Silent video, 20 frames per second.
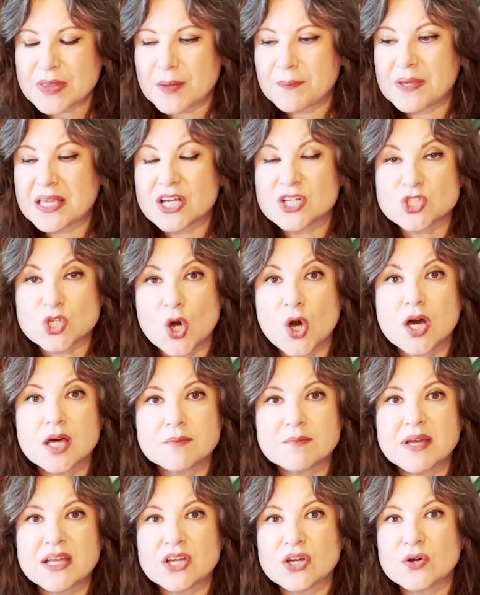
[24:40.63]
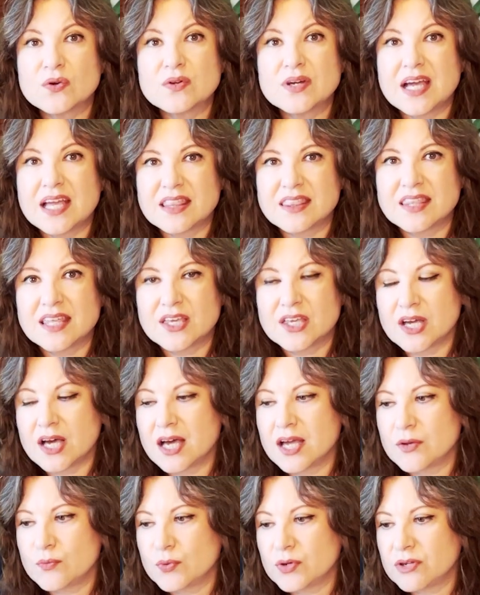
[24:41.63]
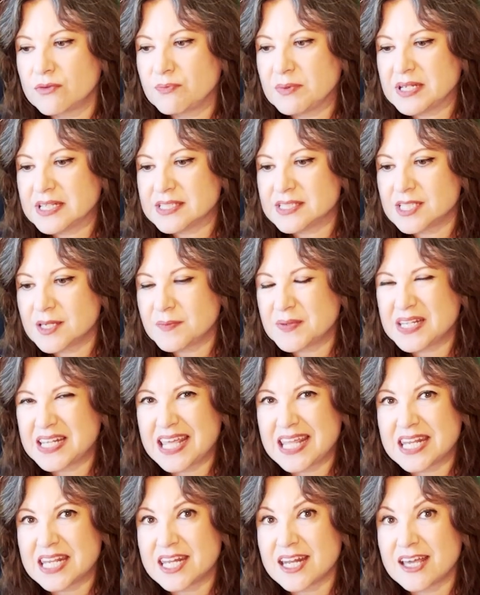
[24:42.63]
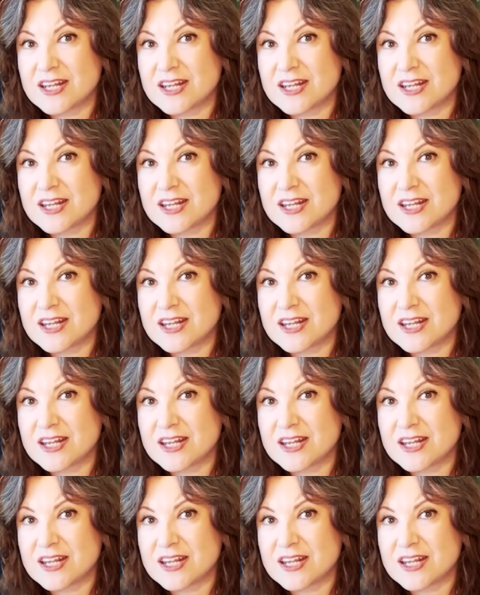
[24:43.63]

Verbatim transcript: Because on my own, I think I would have been intimidated.